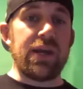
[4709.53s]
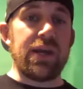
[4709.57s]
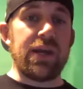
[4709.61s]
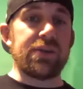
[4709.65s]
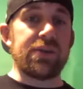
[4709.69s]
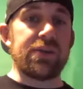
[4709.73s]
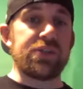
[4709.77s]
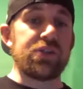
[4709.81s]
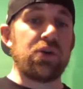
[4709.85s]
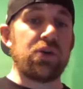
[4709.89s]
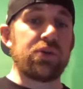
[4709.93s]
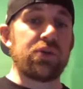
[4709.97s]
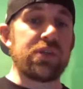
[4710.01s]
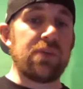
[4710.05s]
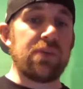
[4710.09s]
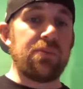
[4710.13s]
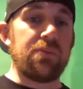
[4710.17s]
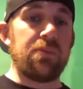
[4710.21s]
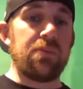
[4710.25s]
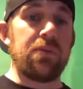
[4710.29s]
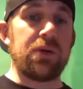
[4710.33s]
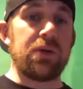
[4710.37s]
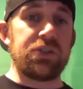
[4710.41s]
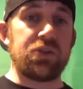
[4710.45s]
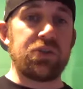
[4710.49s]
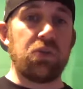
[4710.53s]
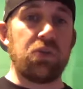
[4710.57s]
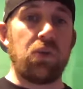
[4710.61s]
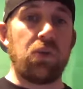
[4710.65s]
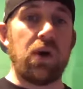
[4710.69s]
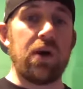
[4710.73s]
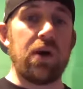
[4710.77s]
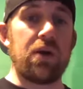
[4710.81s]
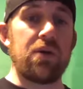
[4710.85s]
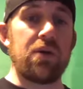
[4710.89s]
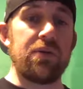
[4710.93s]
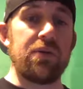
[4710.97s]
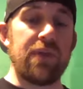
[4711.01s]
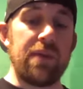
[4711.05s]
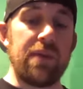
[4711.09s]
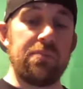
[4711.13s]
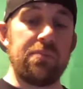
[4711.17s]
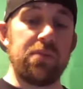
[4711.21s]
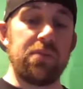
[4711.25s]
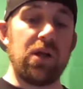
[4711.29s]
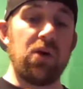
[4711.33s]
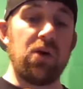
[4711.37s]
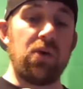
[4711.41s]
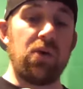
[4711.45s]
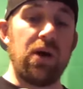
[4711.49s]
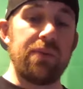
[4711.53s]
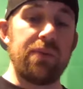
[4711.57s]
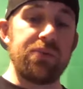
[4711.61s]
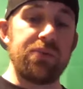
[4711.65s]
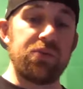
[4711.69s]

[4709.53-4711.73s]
It soaks up a bunch of water and they blow up